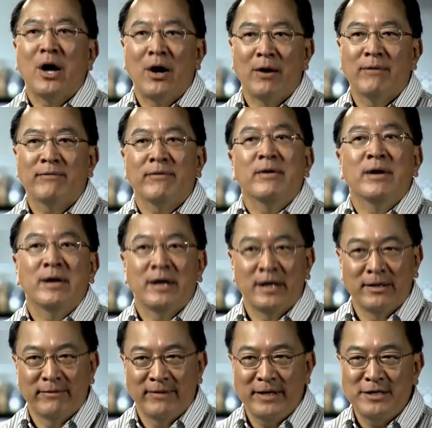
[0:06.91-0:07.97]
of
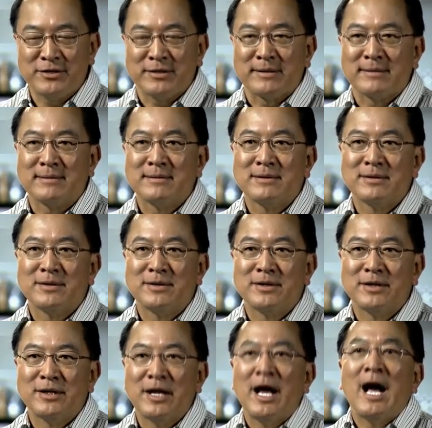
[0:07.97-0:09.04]
innovation.
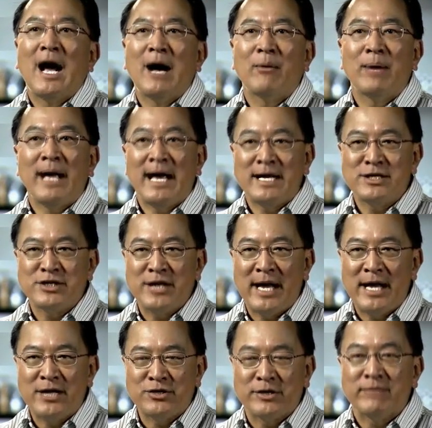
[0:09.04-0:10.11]
Our anti
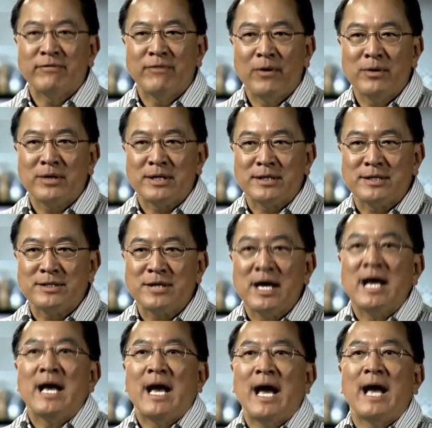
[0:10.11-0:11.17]
aging focus
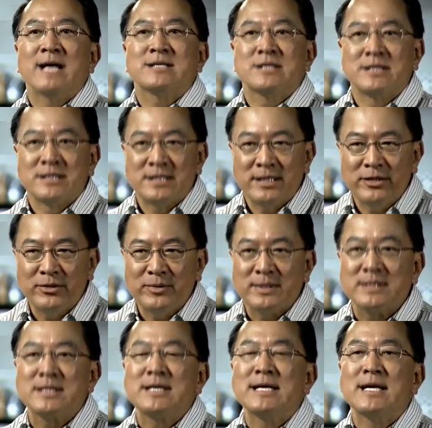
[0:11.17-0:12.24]
has
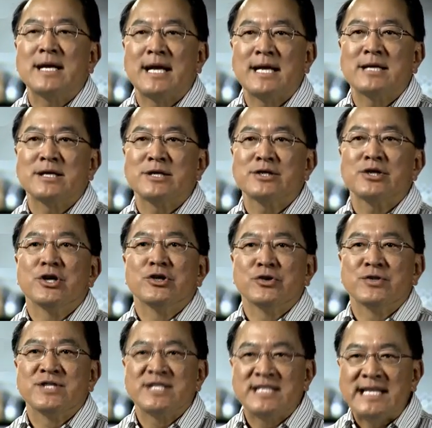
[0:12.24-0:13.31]
continuously led us
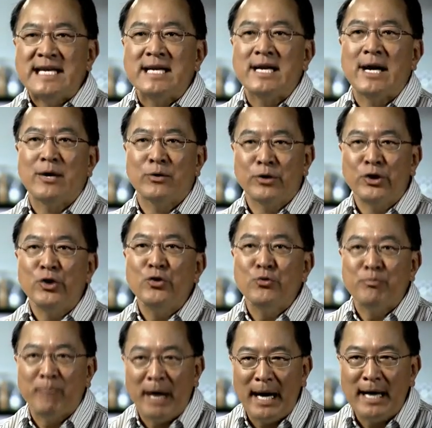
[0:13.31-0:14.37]
to seek out new
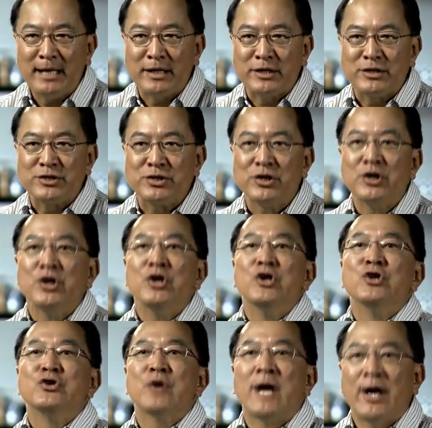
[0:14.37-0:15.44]
partners
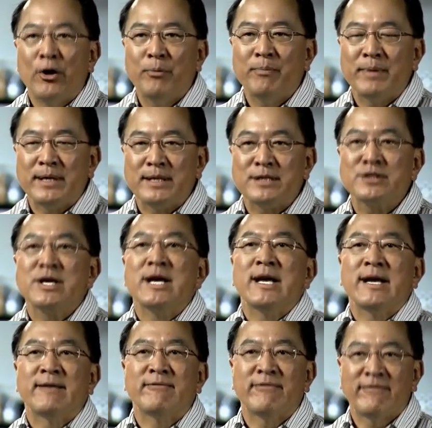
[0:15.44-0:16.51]
to help us
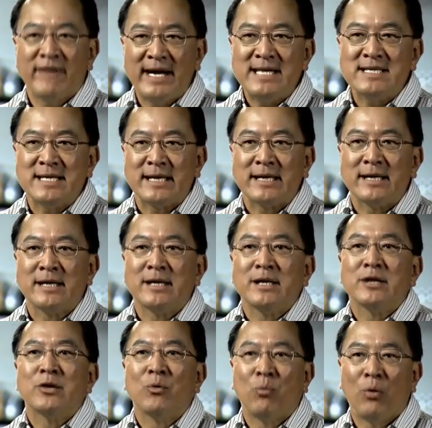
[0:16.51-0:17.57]
in fighting
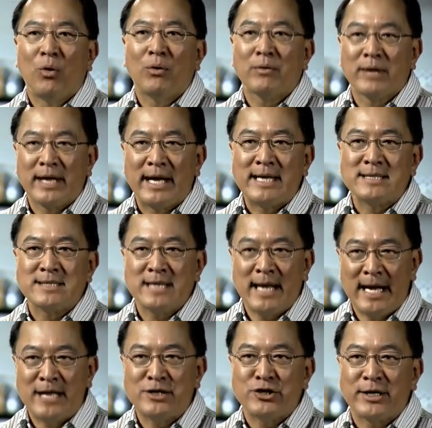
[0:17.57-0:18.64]
the war against
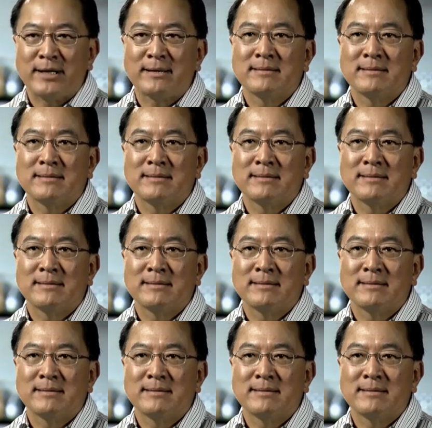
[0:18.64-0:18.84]
aging.